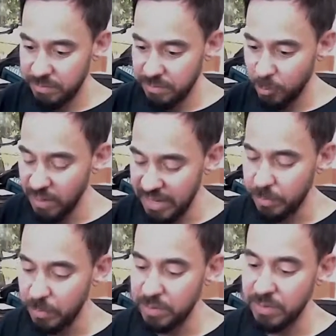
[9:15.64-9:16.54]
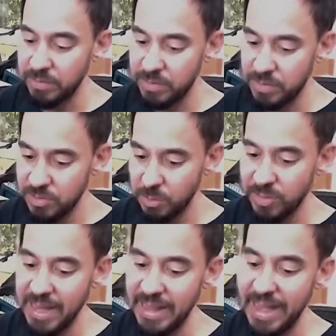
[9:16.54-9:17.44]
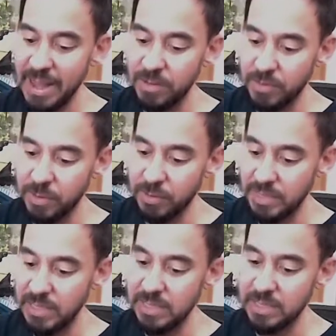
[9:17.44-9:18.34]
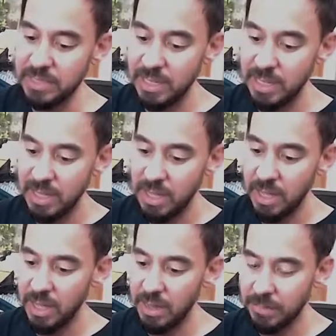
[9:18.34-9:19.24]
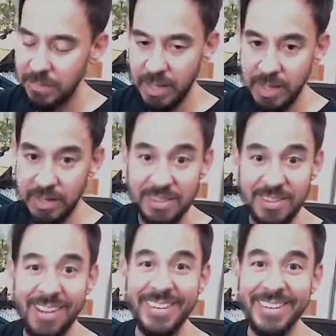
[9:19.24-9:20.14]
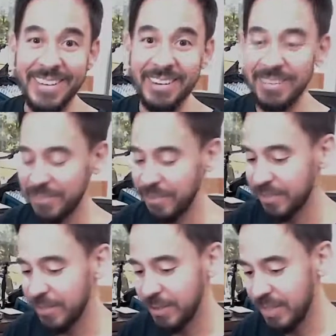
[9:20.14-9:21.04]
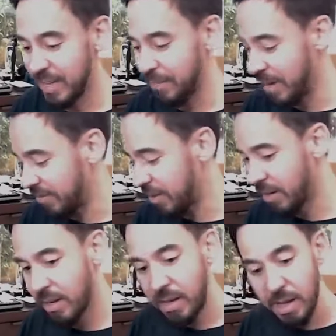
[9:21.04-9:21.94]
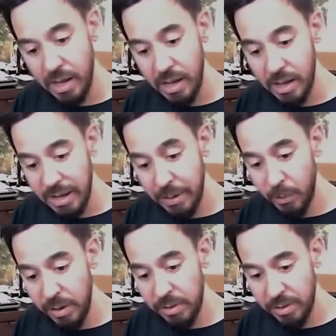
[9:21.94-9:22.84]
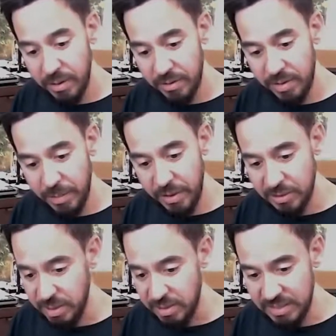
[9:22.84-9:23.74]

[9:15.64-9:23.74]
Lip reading: were able to sort that out for release, and it's on here for the first time ever. With some other songs,